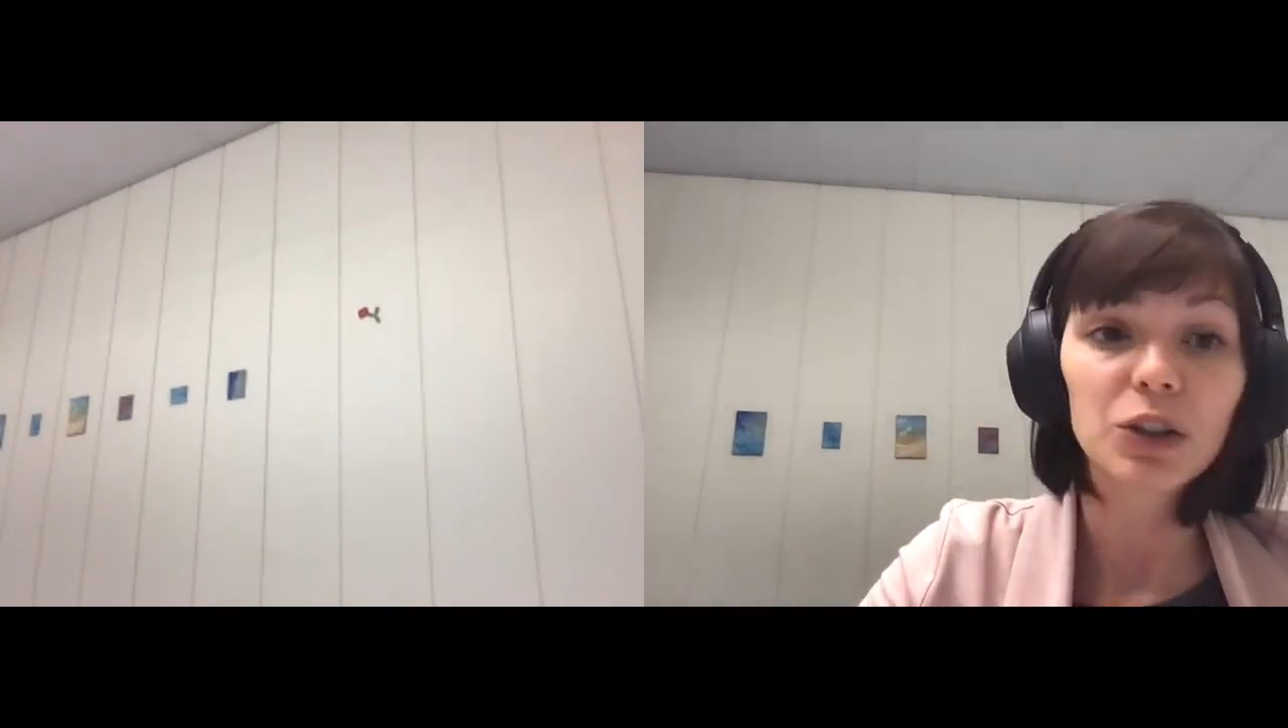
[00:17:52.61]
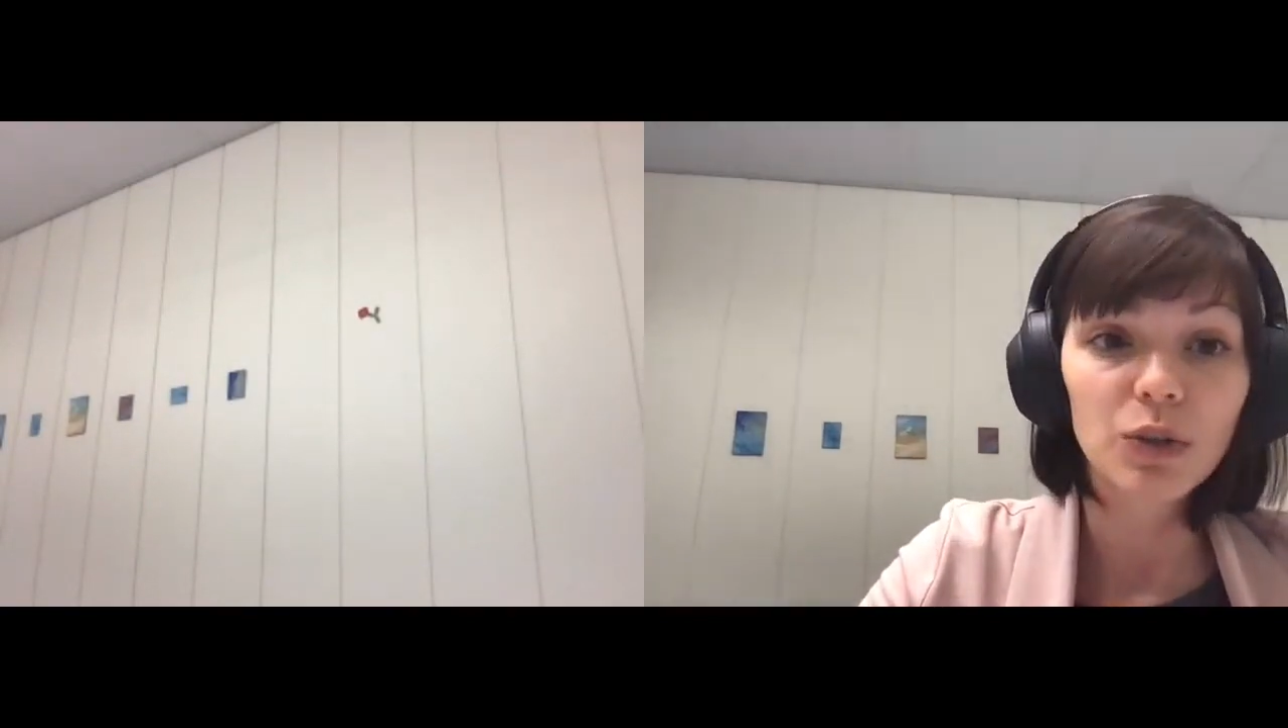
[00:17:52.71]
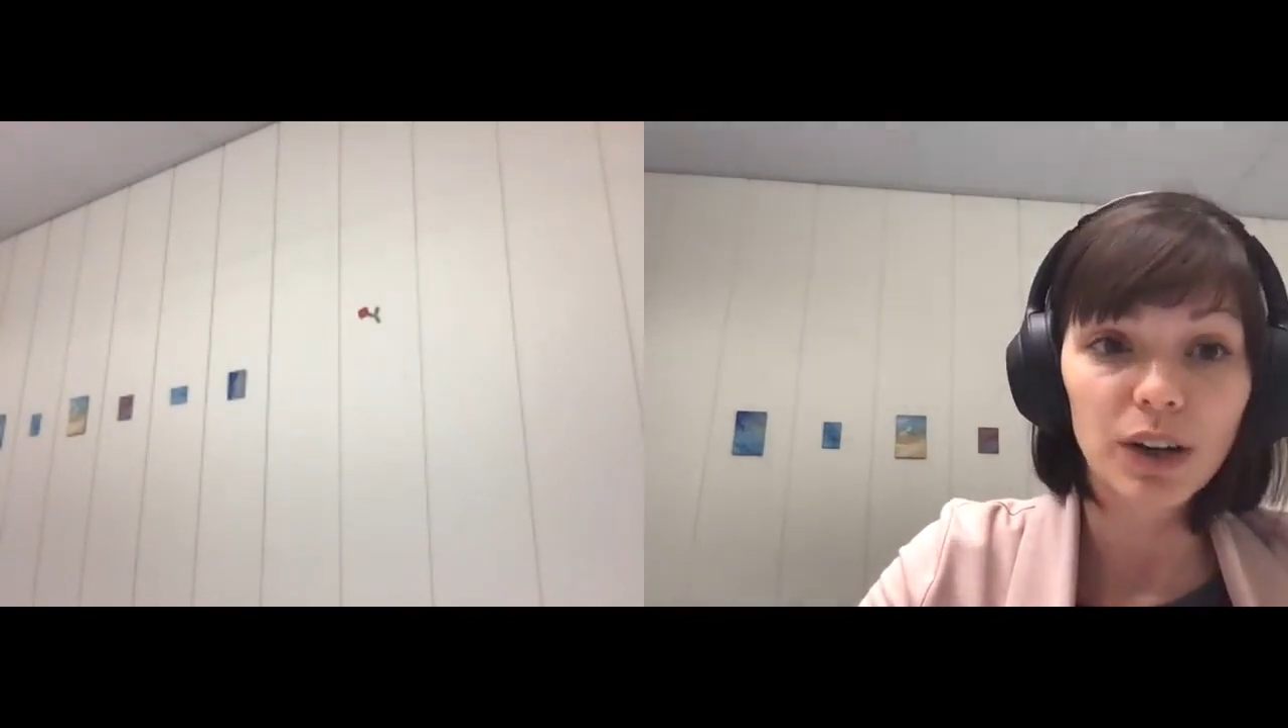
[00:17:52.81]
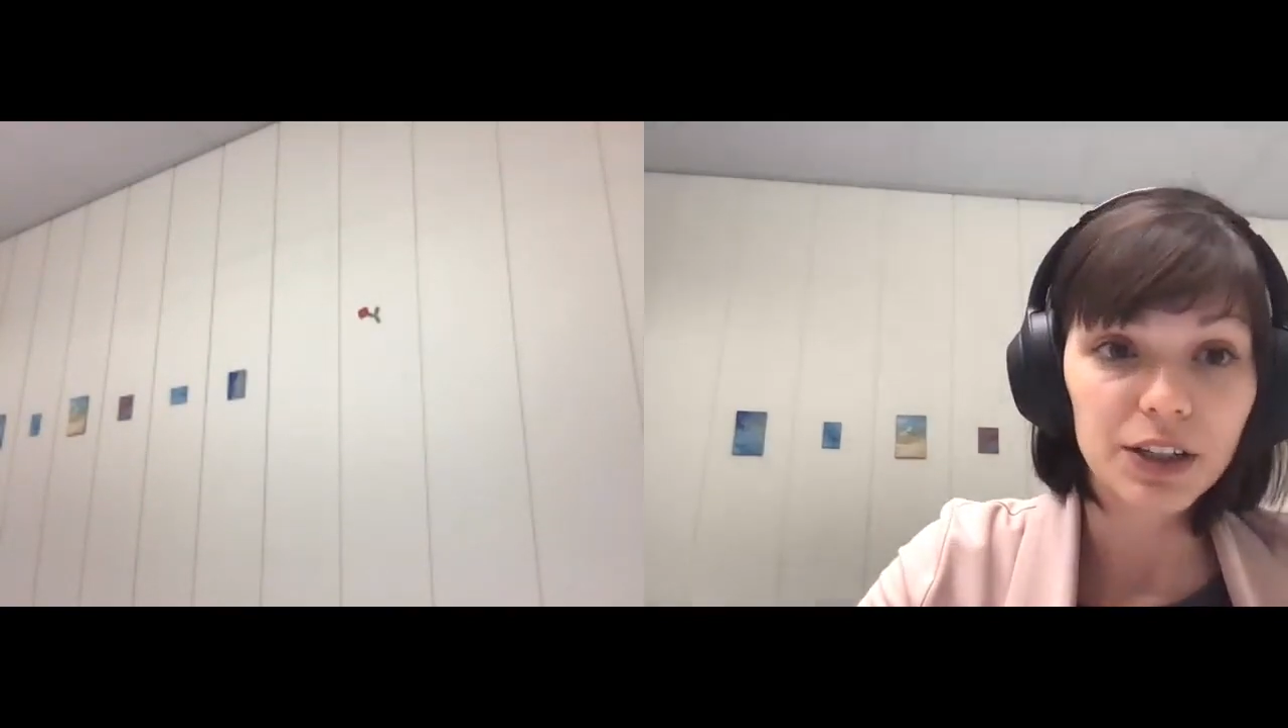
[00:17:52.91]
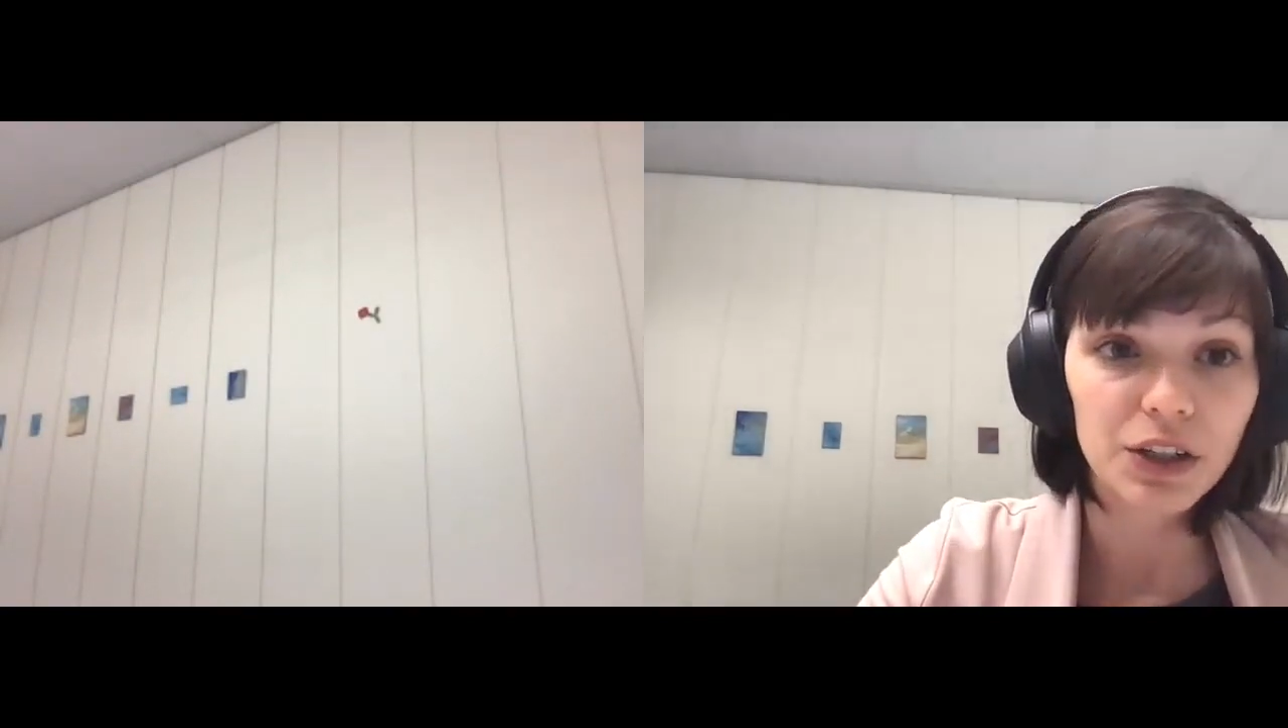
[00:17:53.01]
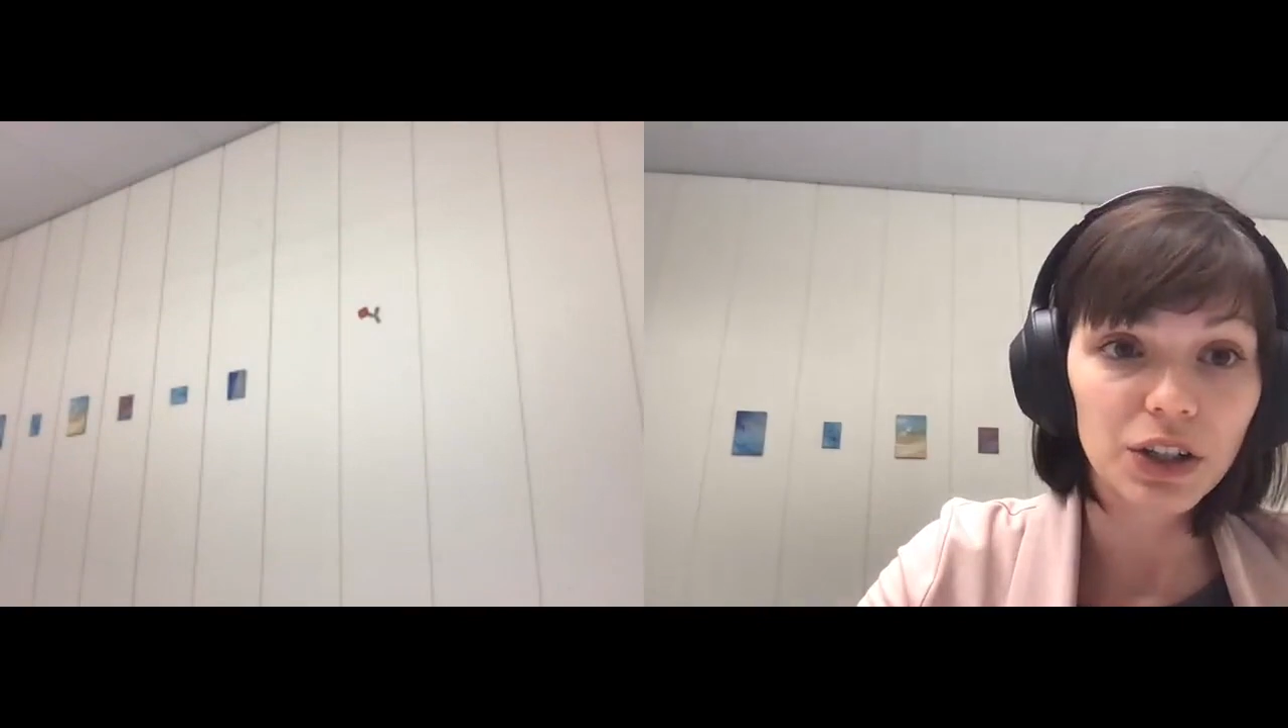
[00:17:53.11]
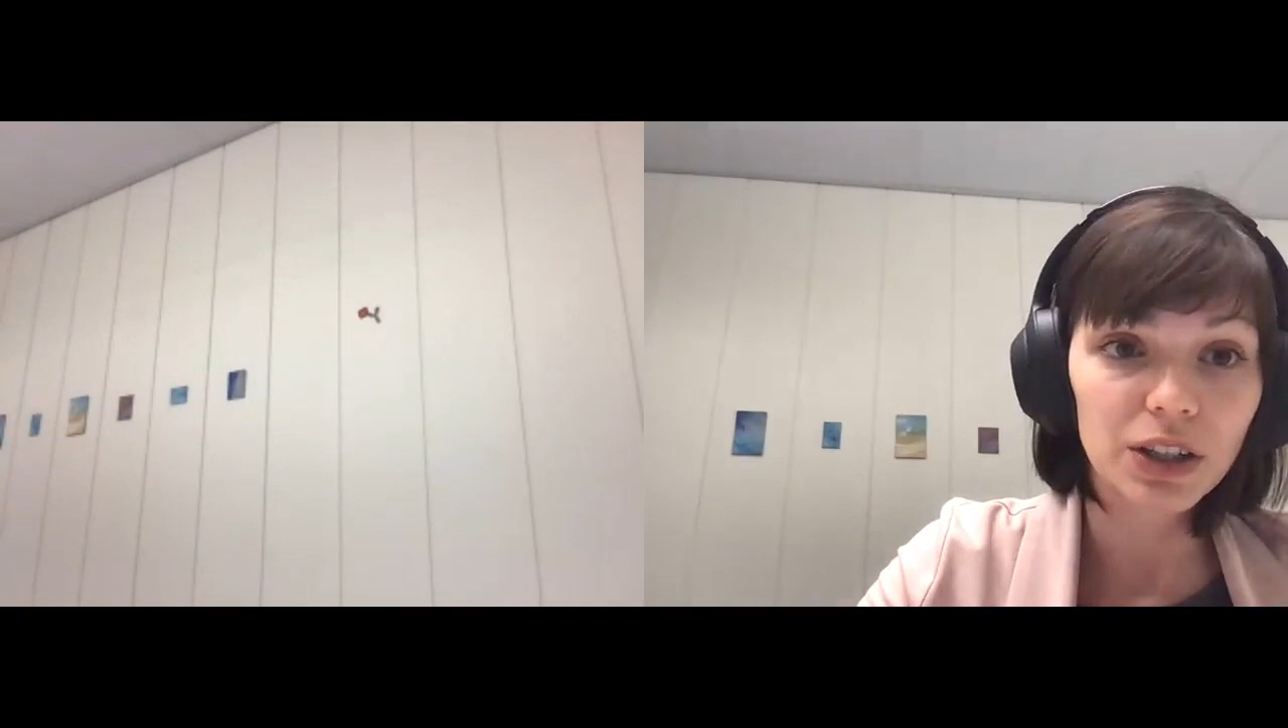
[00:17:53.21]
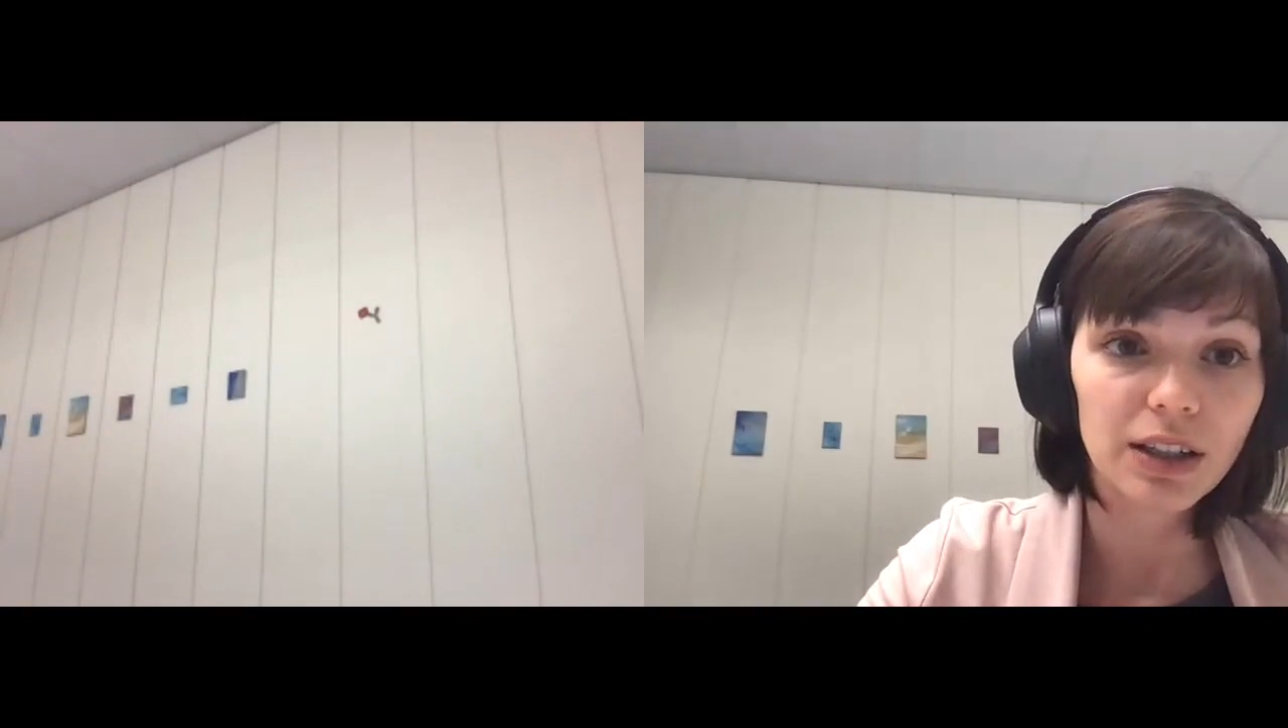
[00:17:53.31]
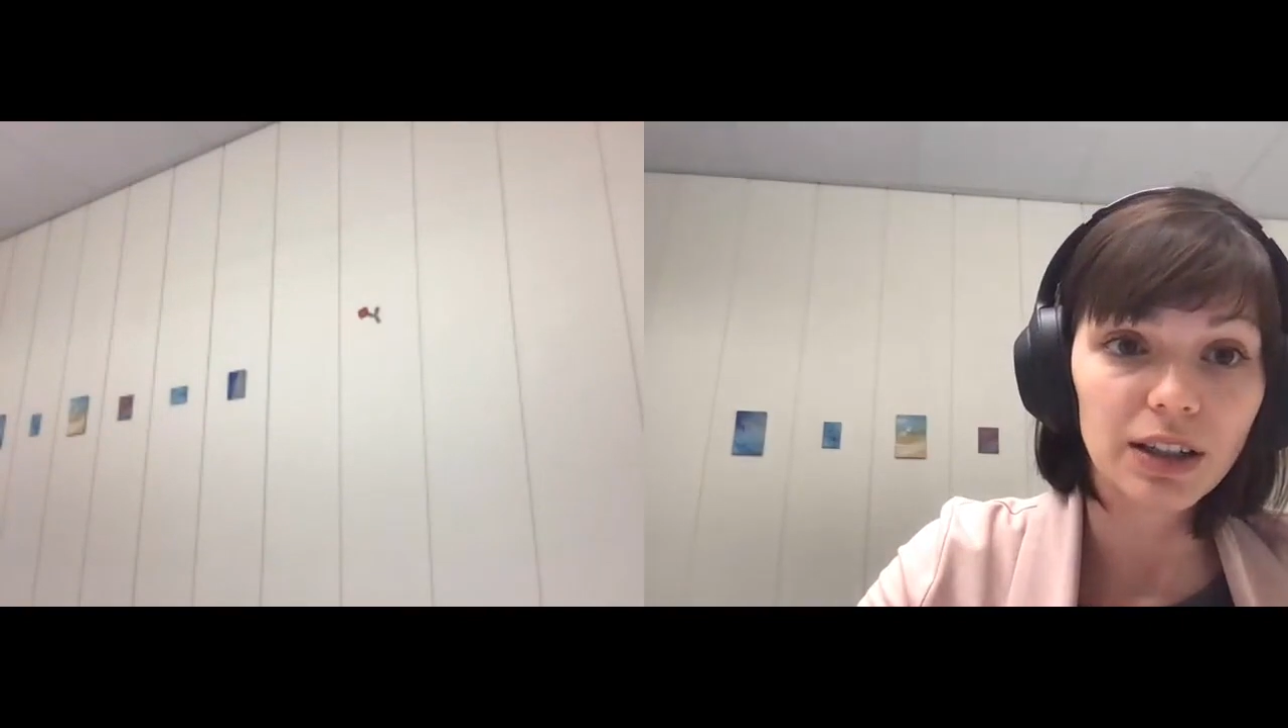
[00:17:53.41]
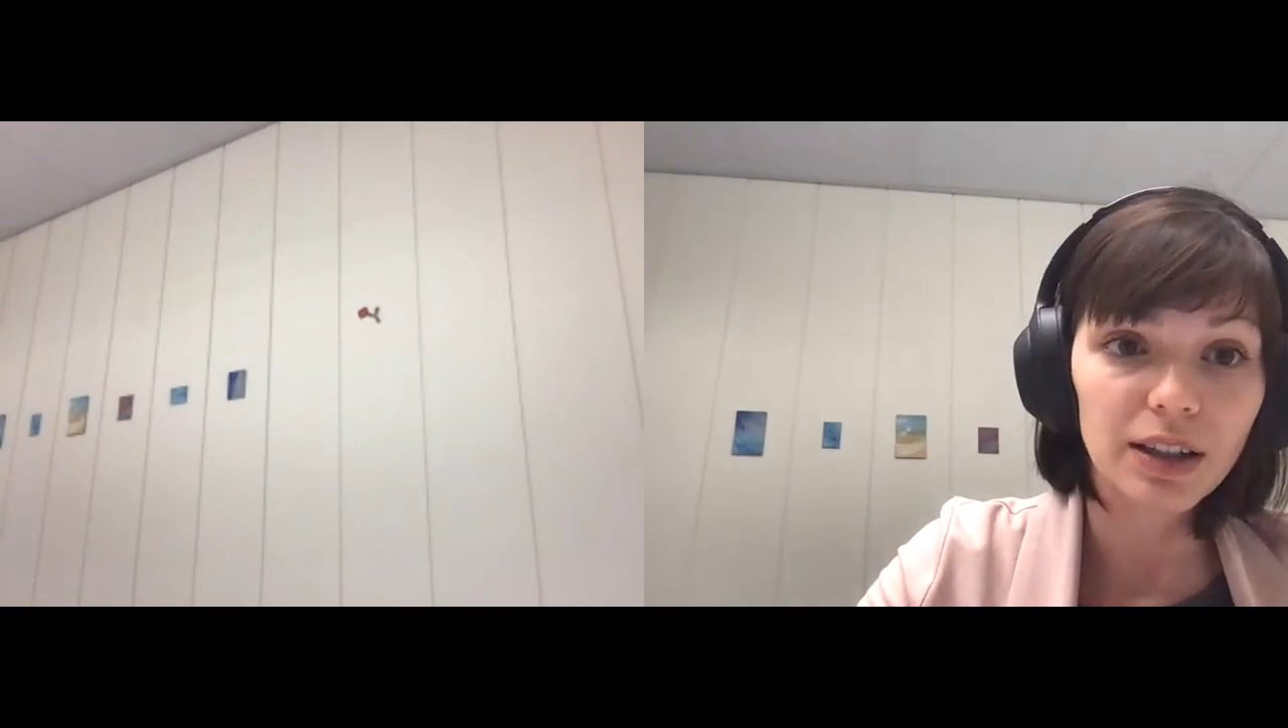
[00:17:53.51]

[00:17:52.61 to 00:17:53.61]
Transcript: correction